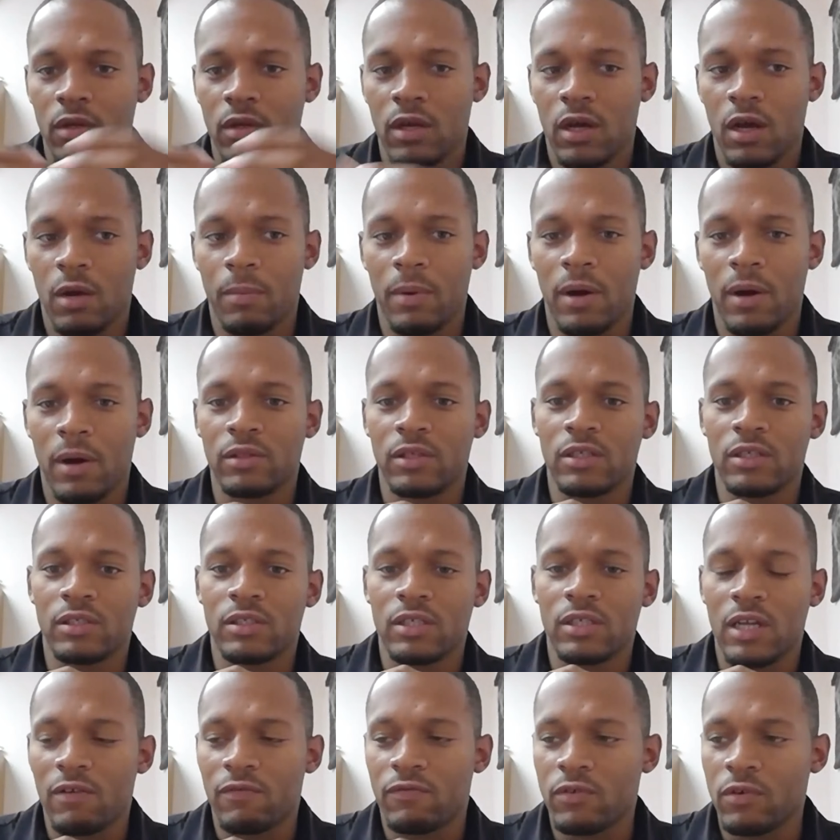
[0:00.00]
about this, and
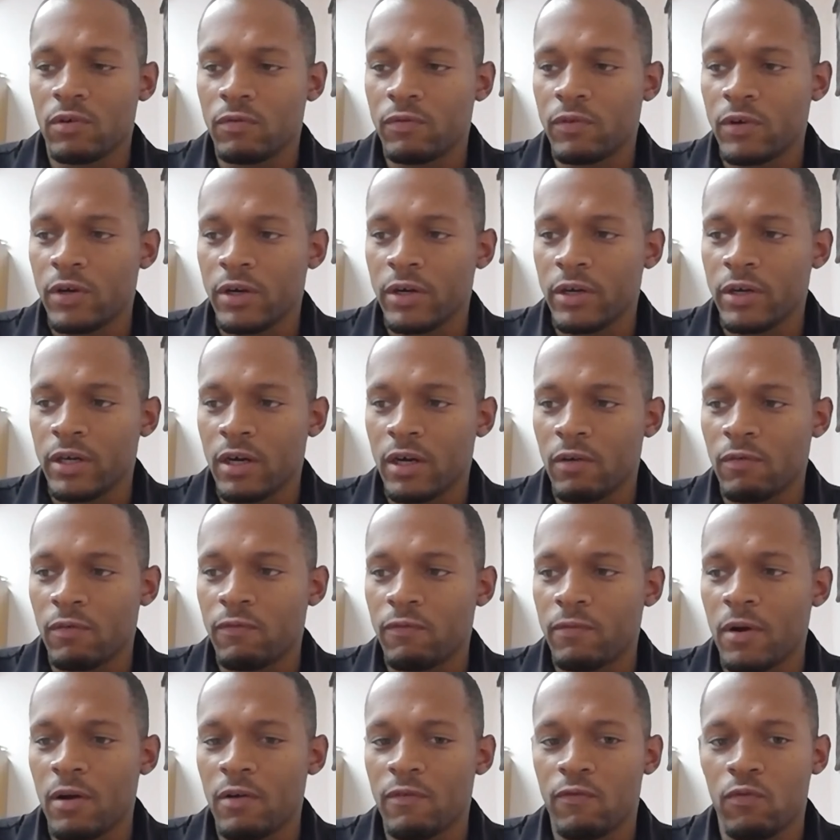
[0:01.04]
I feel
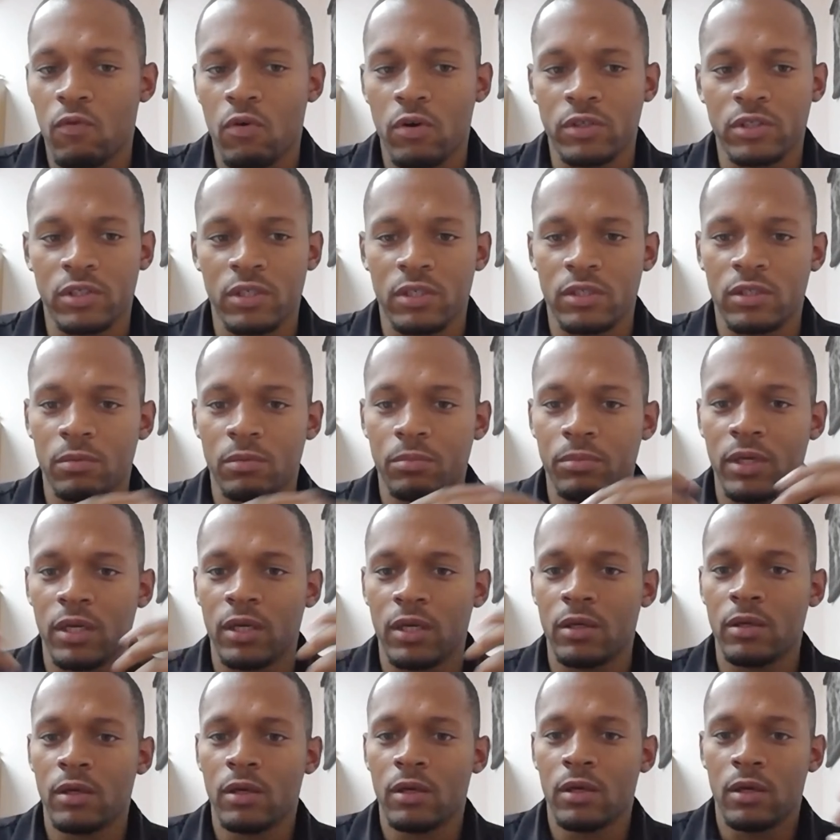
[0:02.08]
very fortunate to
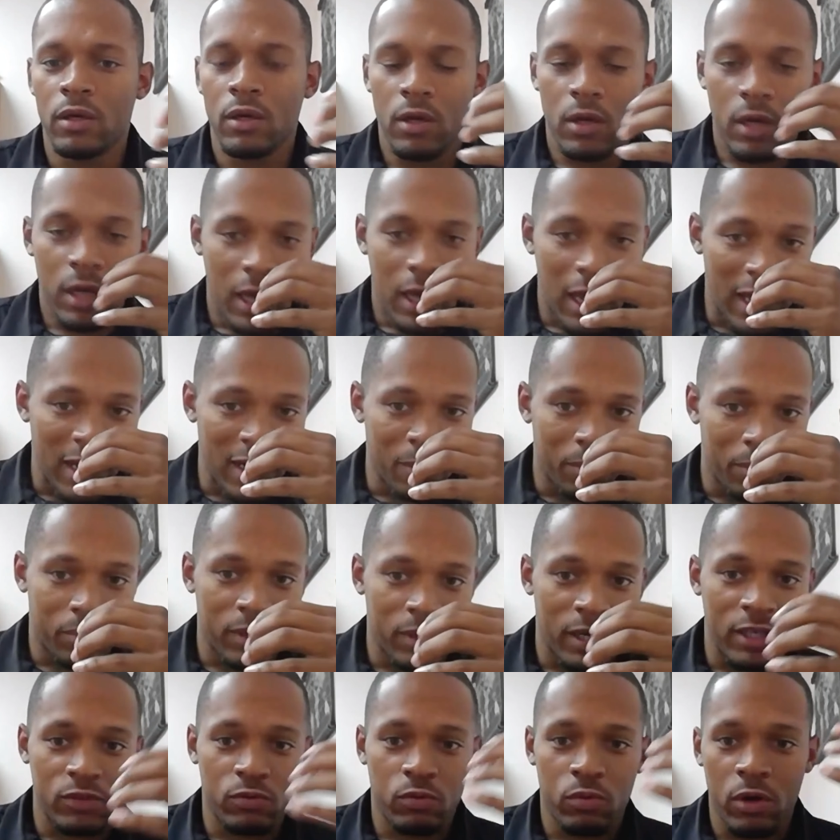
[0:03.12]
be in a
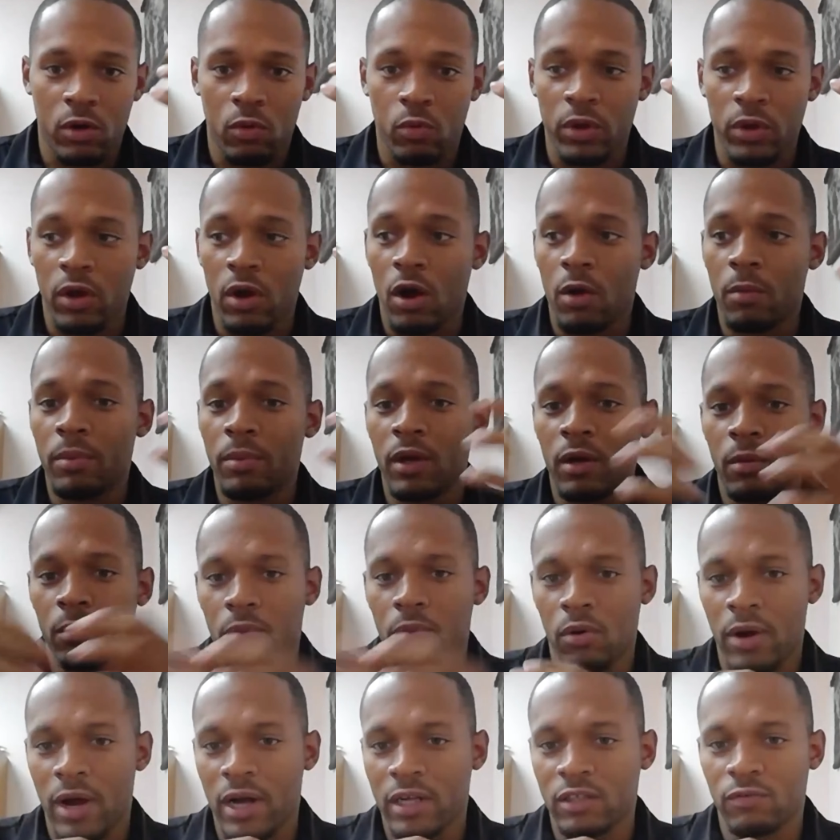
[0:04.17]
place where we are being
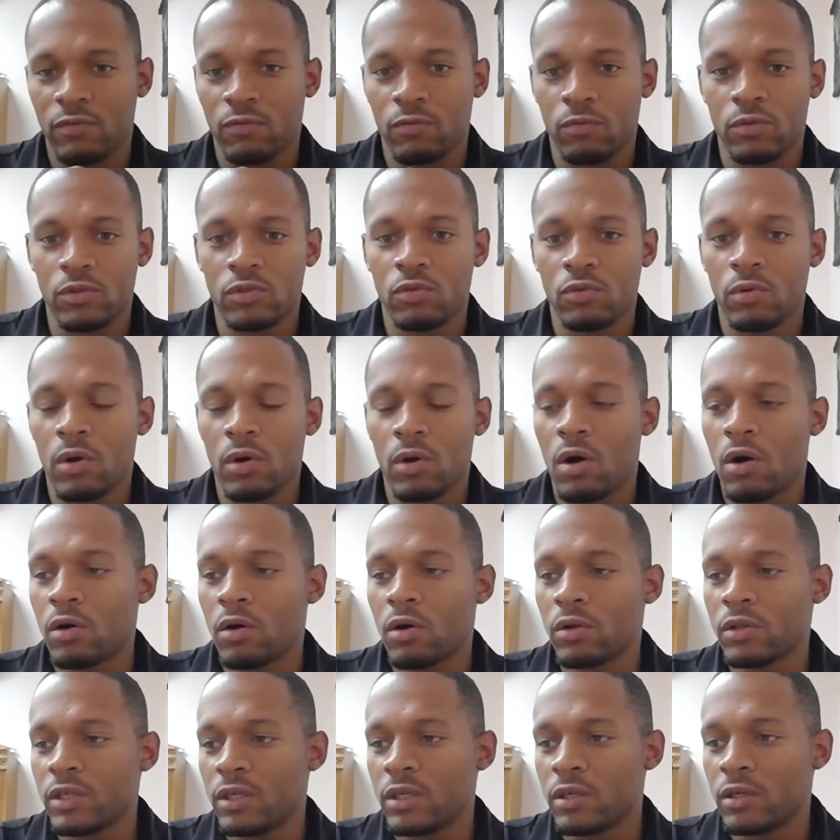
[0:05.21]
proactive and we're
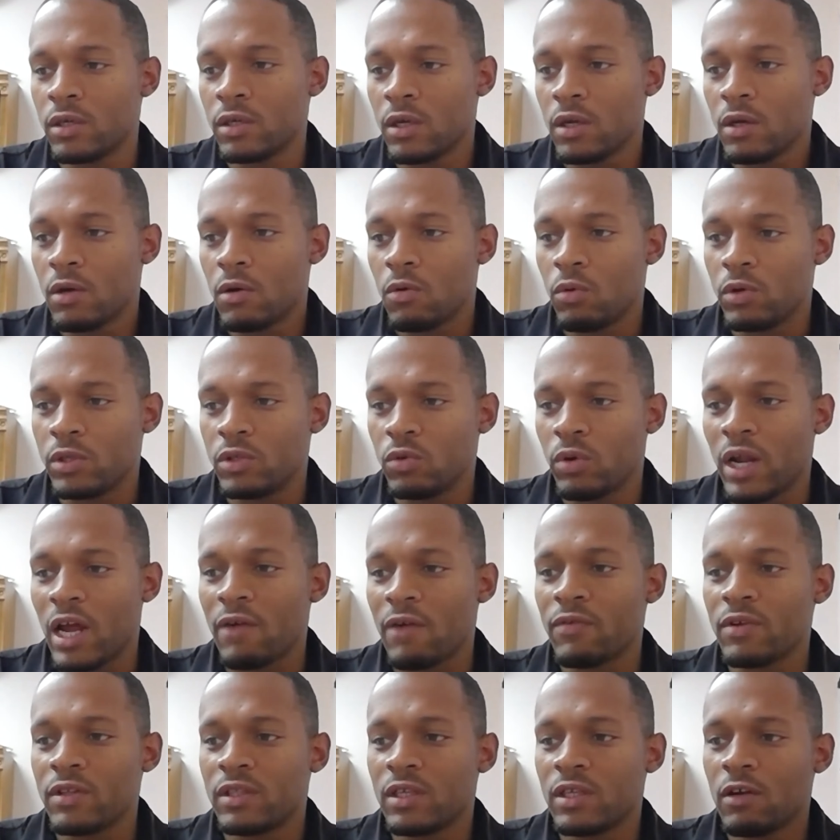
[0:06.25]
doing
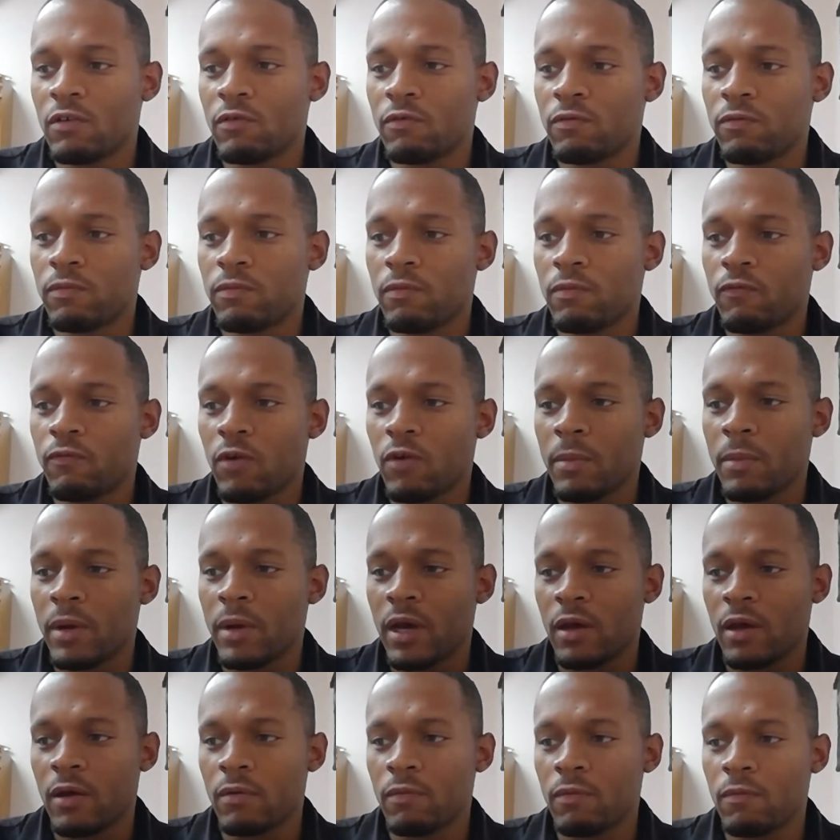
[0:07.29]
everything
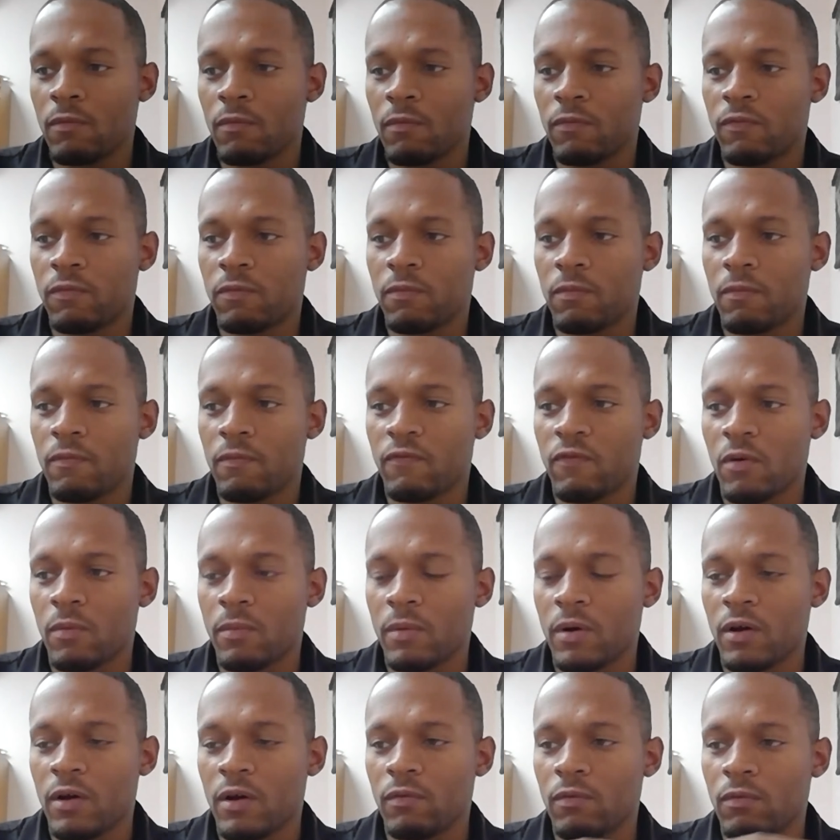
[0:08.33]

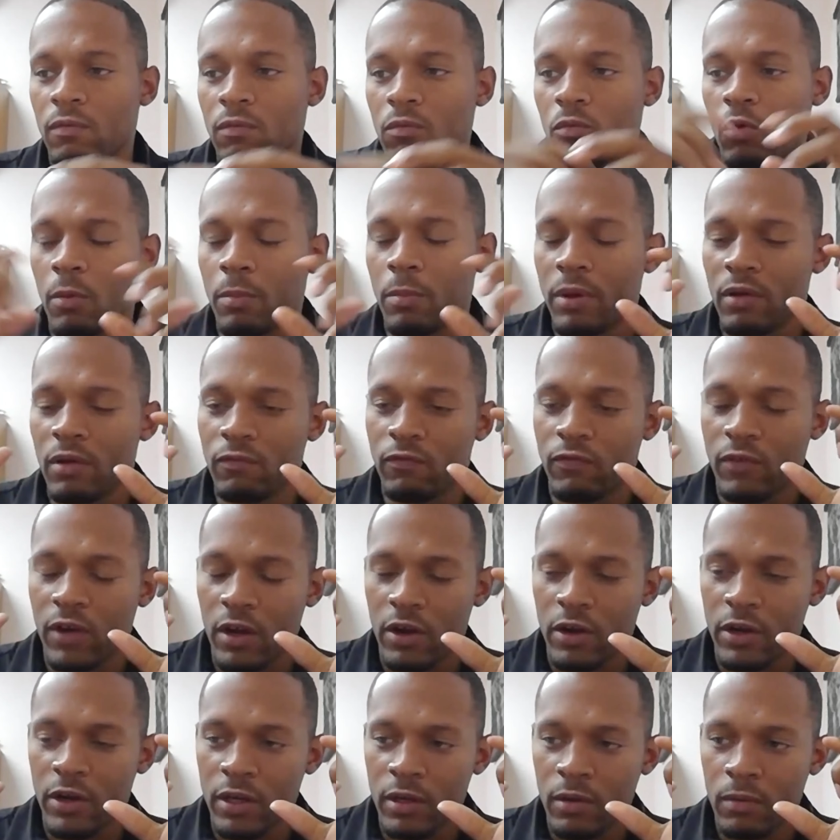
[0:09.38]
we're being
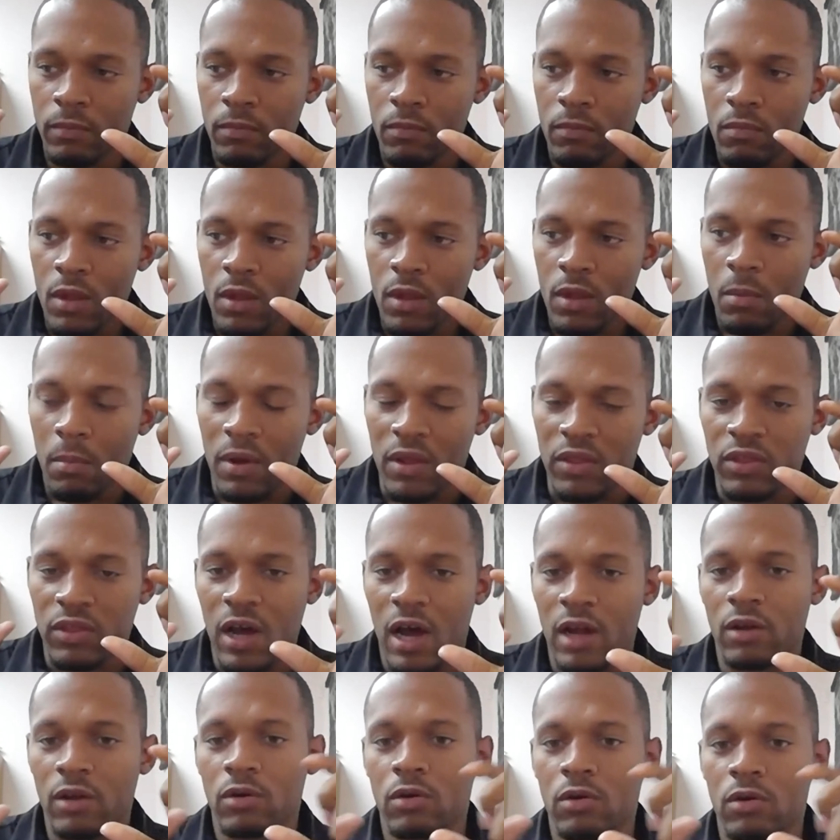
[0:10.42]
very
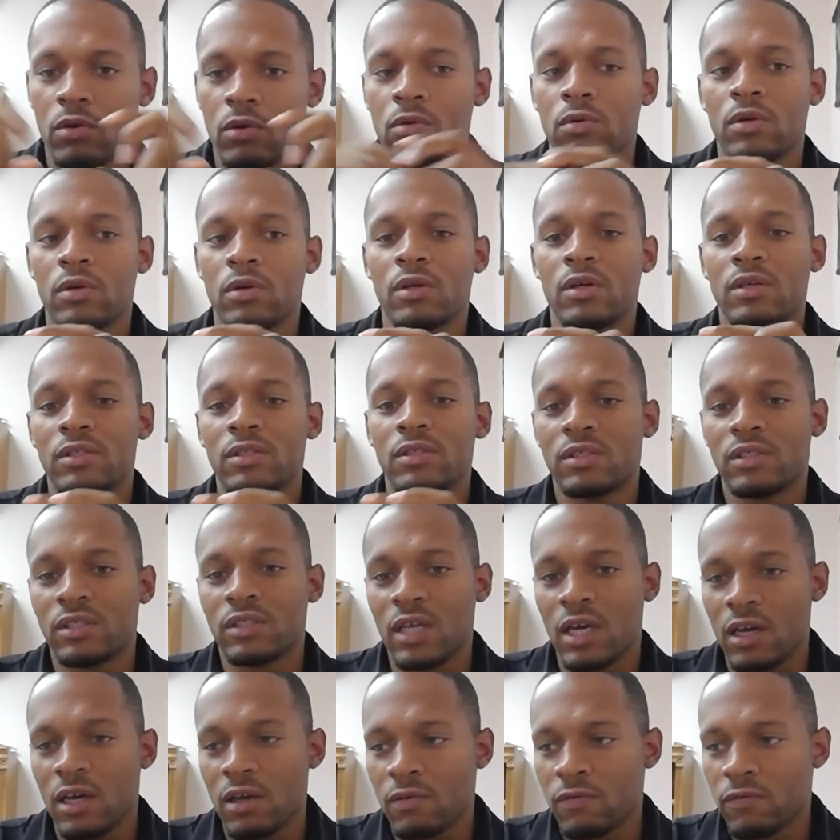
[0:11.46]
methodical,
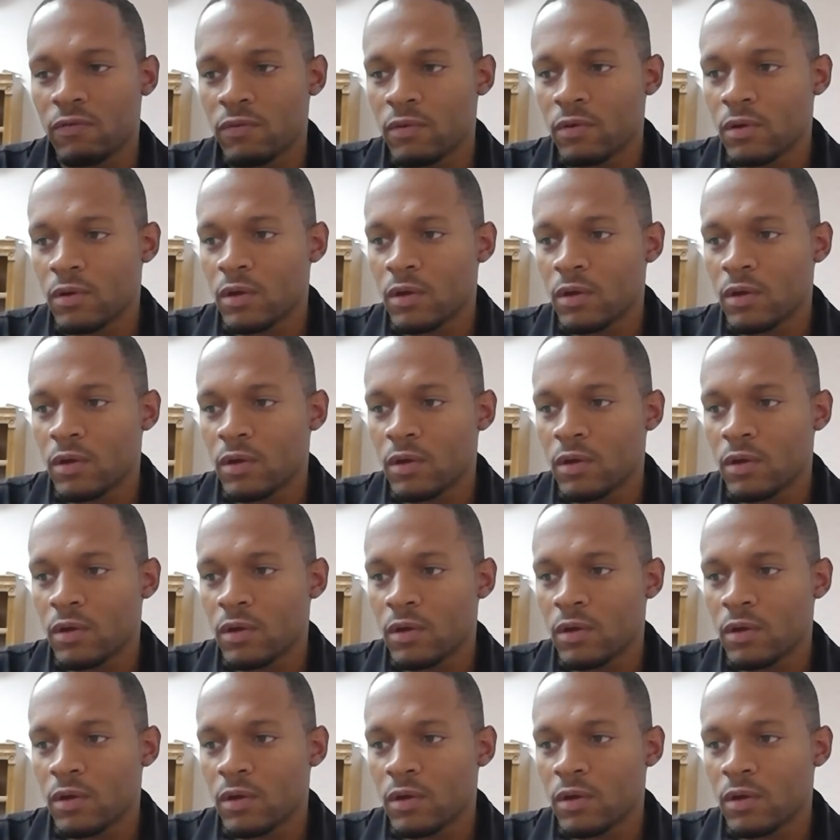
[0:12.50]
safe,